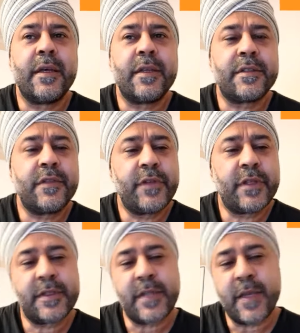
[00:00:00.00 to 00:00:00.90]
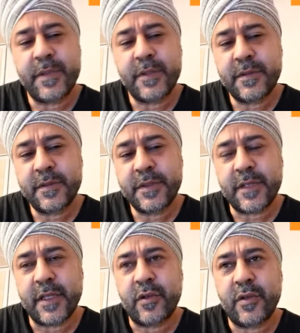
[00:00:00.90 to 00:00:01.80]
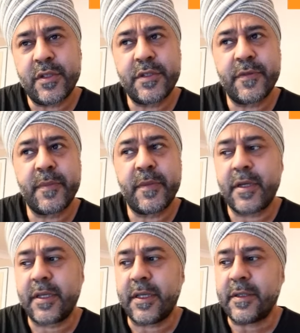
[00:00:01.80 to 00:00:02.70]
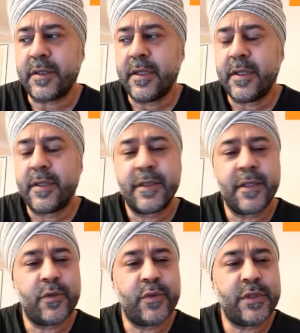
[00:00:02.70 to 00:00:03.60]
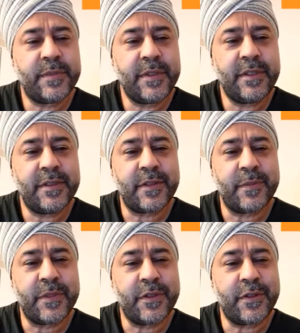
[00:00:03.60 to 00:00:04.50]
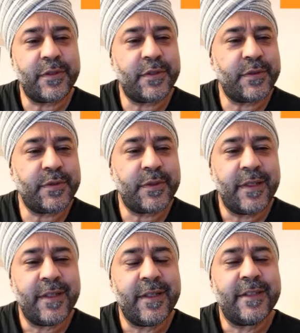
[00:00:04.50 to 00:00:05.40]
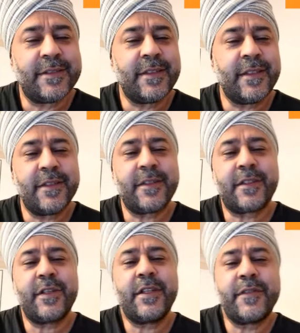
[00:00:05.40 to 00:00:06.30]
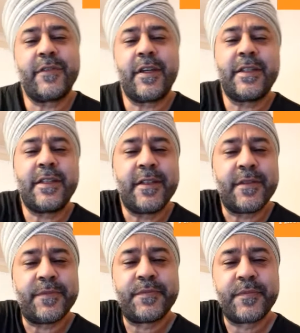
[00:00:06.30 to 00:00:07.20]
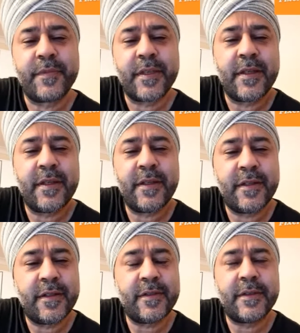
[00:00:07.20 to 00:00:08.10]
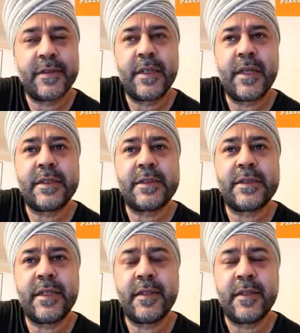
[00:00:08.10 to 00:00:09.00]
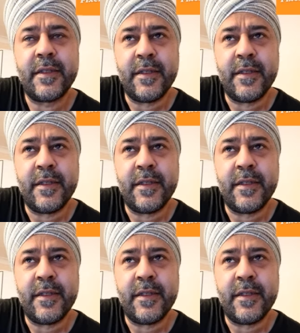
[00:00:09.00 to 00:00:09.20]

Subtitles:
So if you can tap into the psychology of the market, there'll always be something you can do. So another creative idea that